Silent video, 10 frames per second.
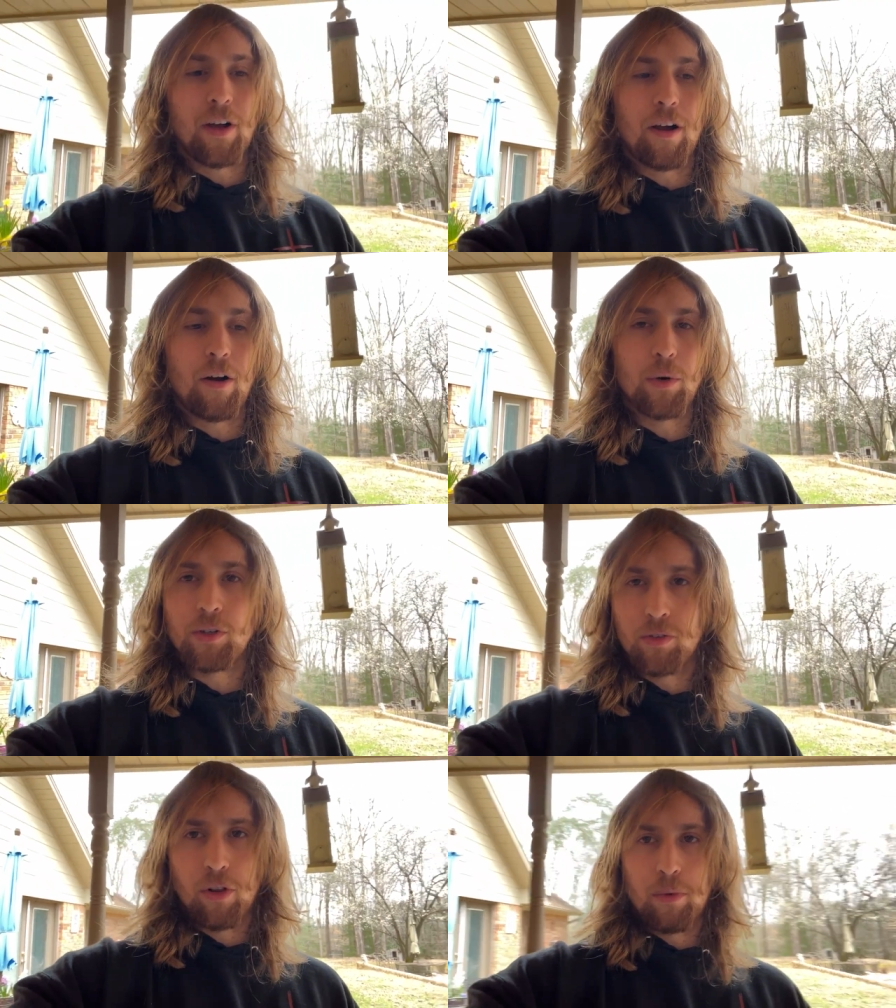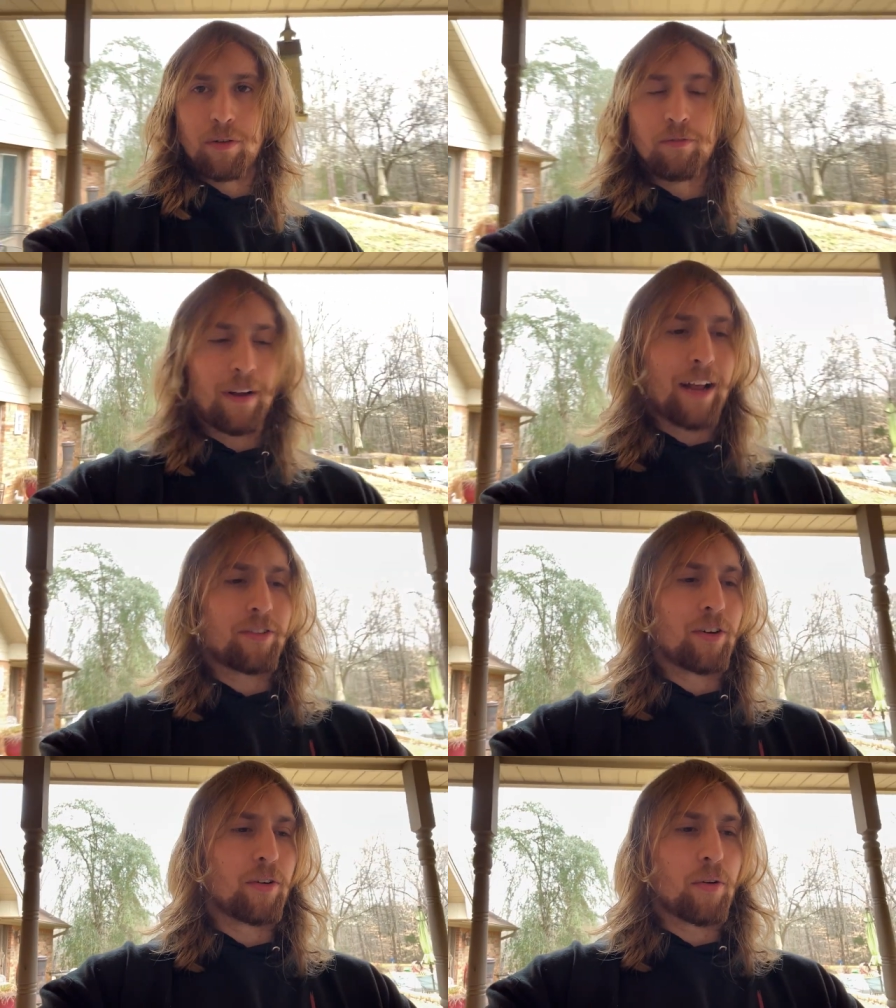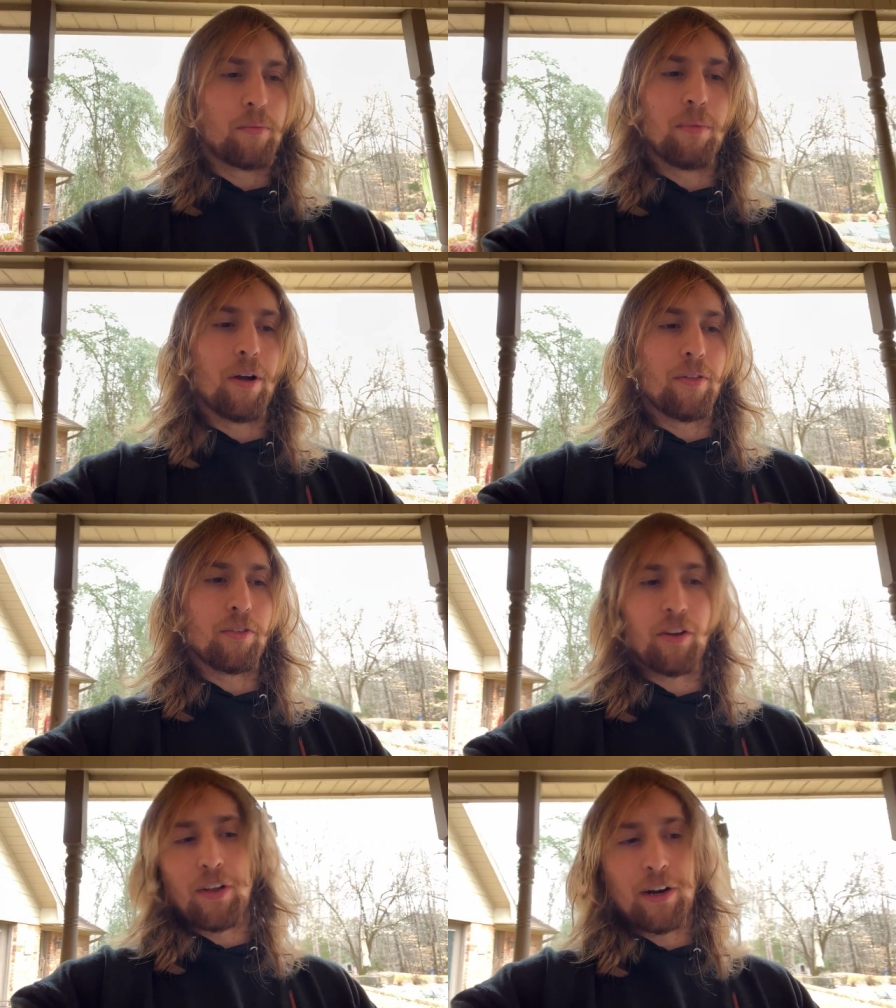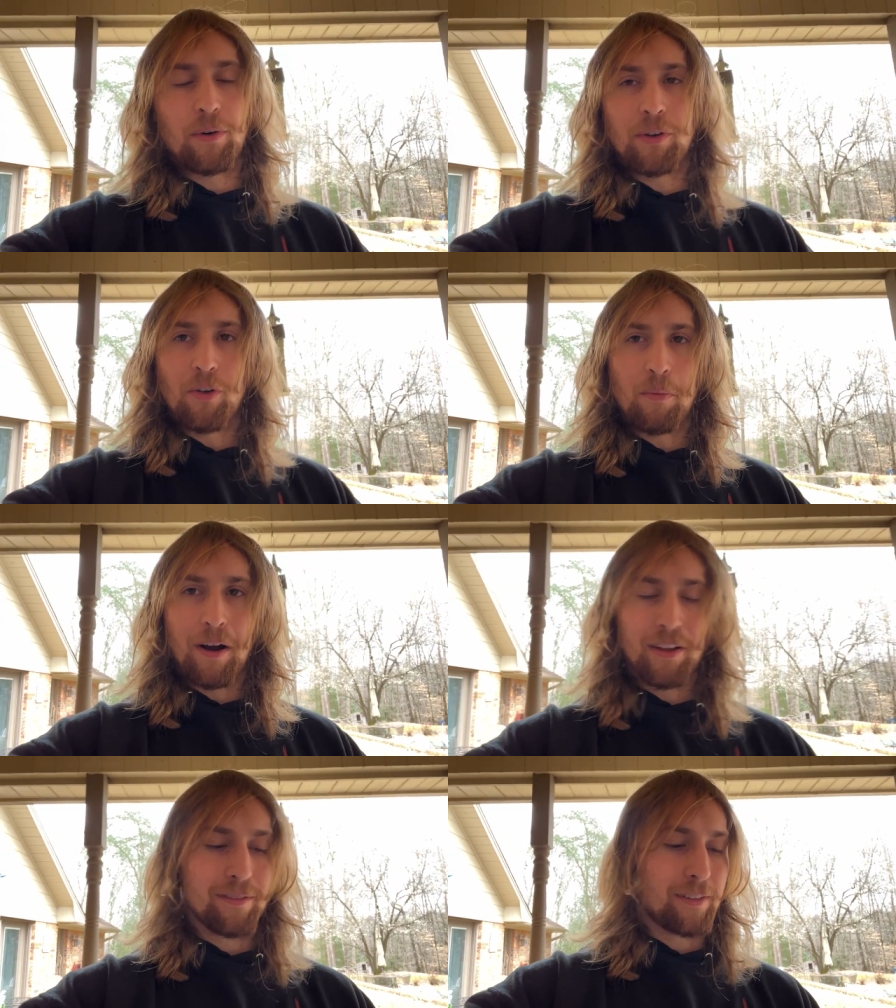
I uh, wish it was a little bit faster, but there's nothing I can really do about it.